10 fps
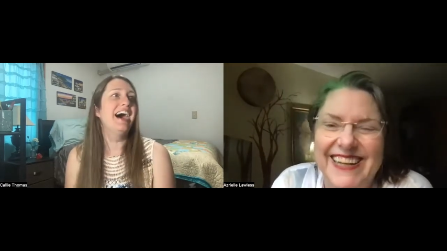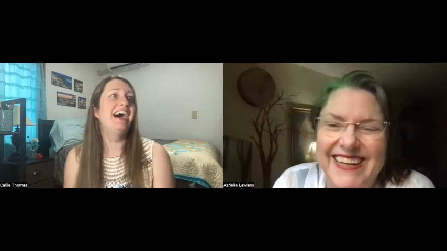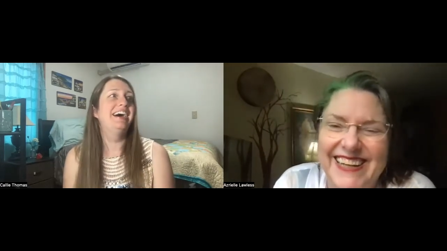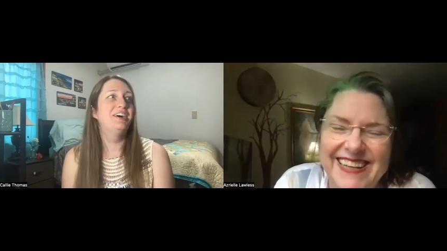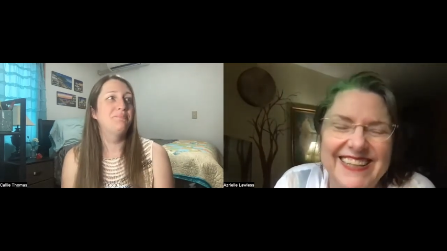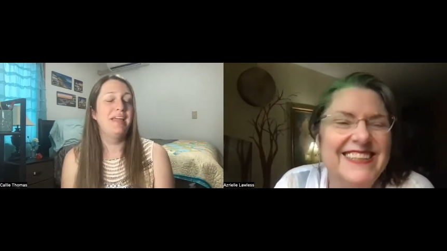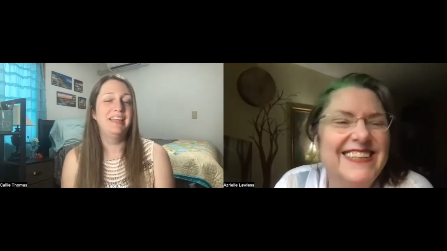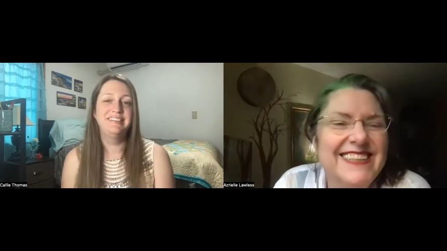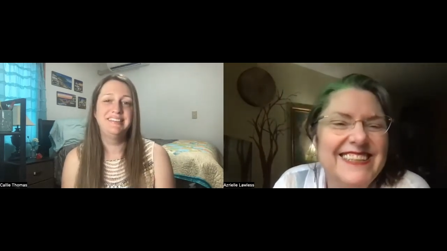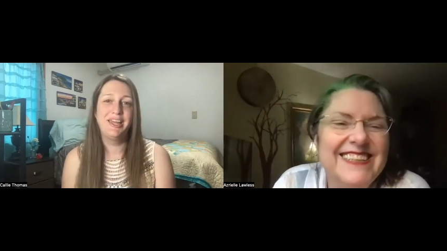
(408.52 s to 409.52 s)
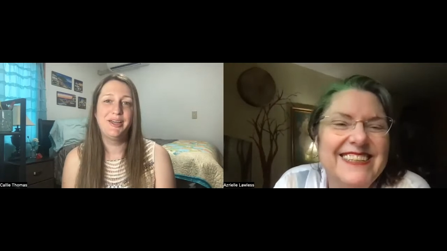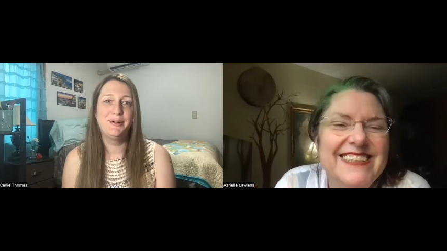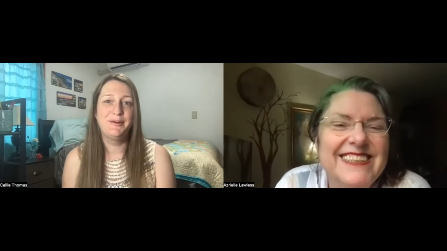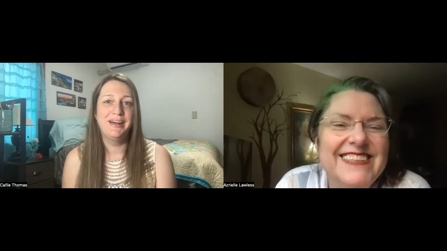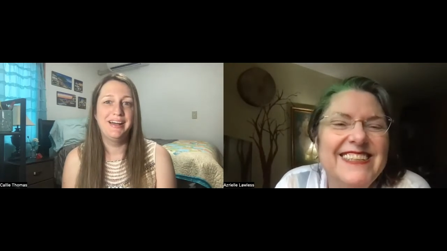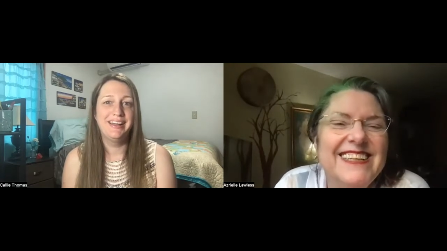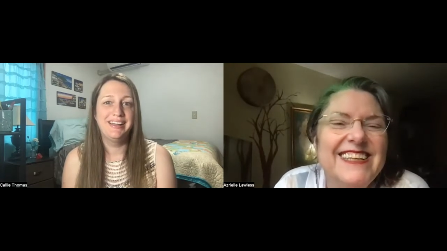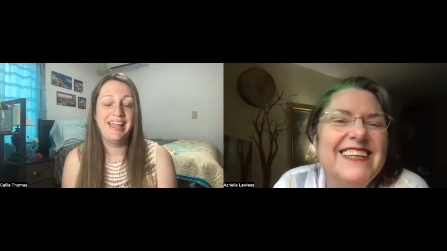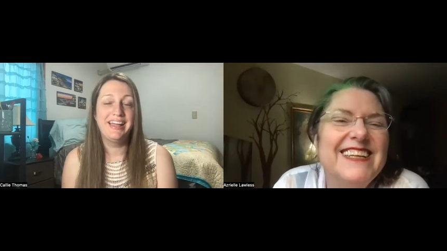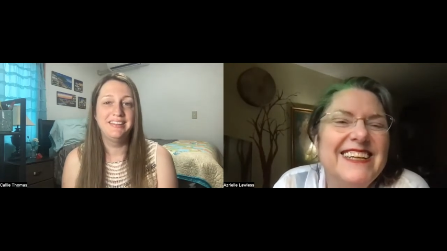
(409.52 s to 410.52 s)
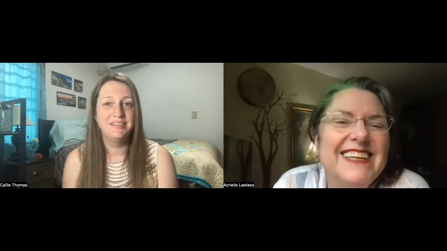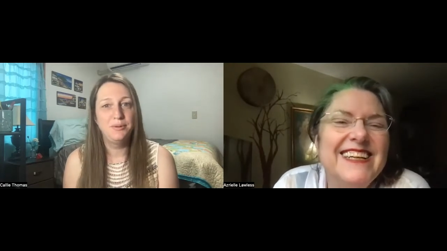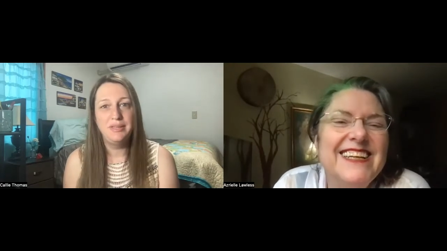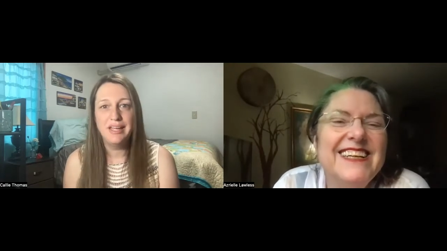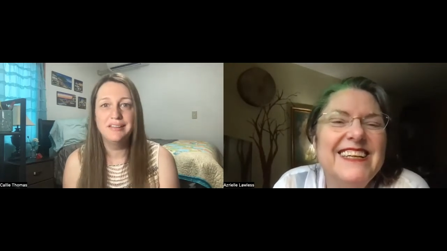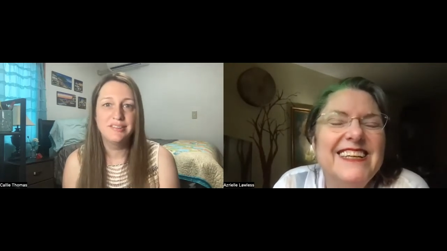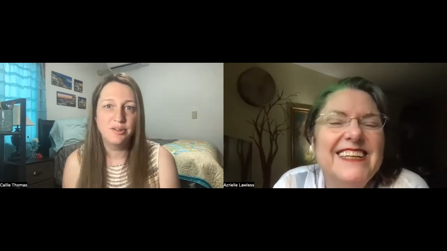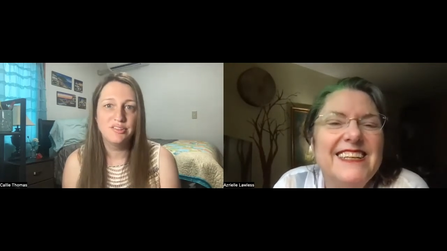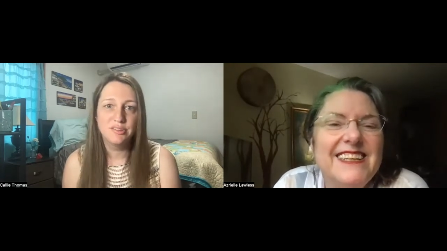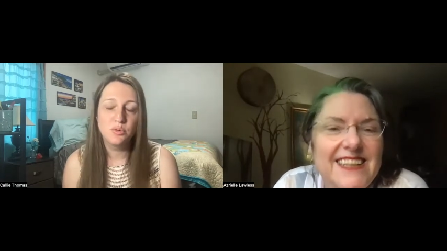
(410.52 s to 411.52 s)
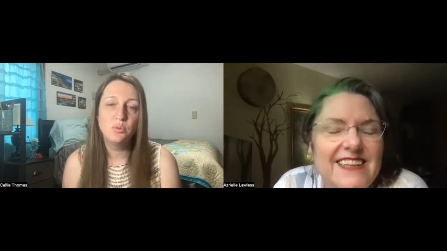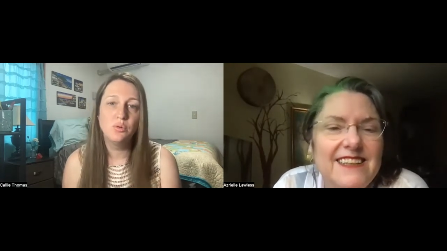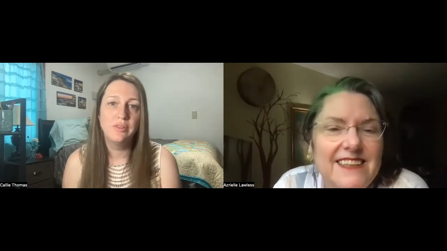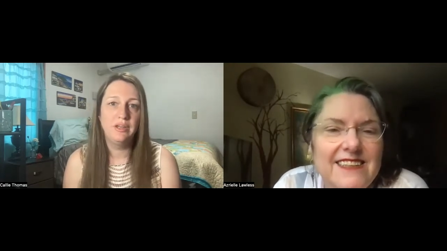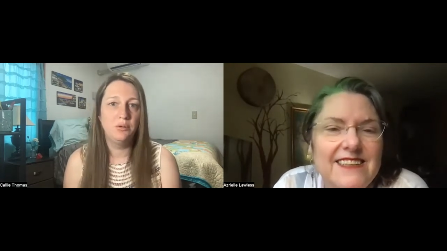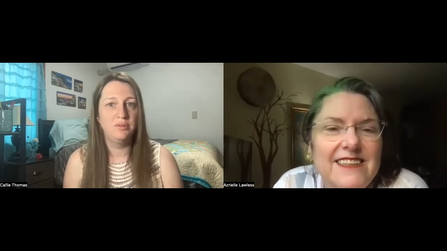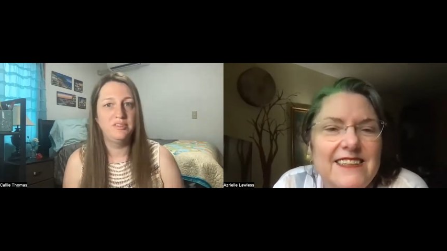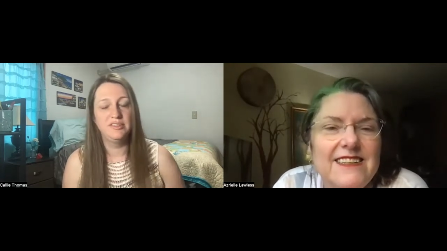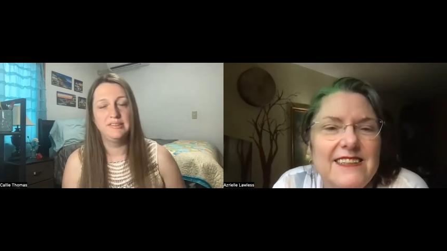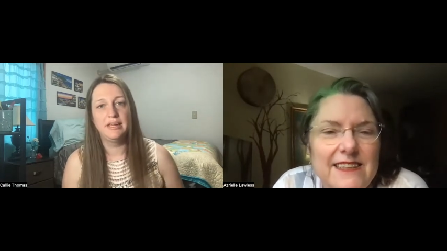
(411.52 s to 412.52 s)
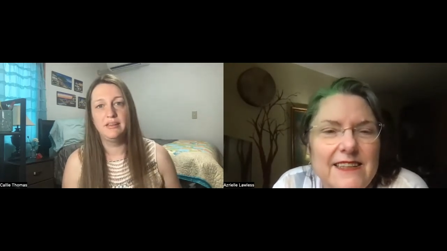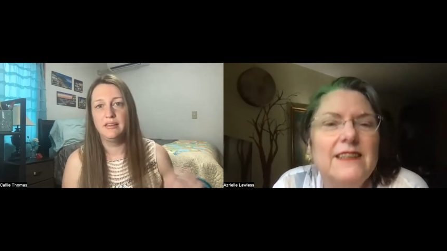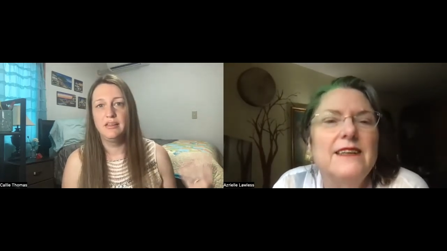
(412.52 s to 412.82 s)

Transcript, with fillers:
Speaker 1: um, and so uh, yeah, so he had to start school, and then it was just like